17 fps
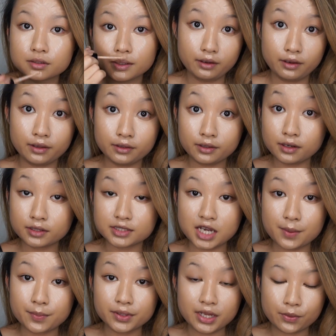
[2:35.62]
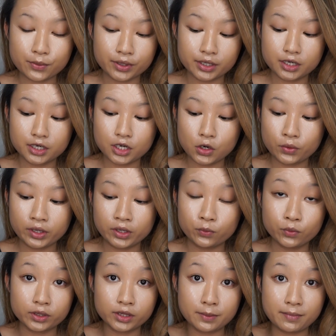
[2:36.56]
And on top of that, we're going to go
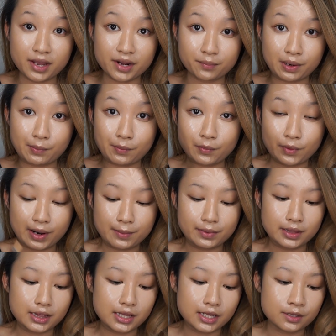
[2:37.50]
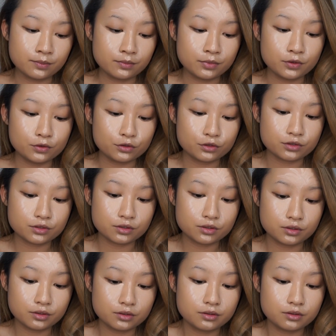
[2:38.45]
in with the MAC Prep and Prime and Light Boost.